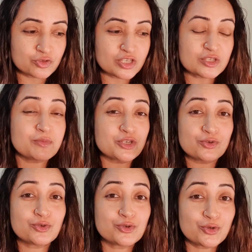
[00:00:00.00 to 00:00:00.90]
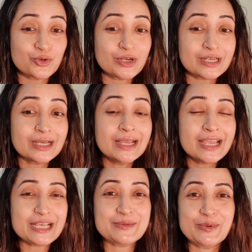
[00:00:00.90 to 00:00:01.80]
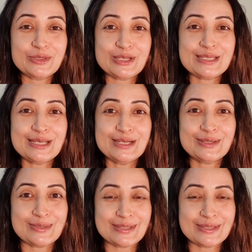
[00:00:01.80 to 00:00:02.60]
So just make sure you don't expose your skin to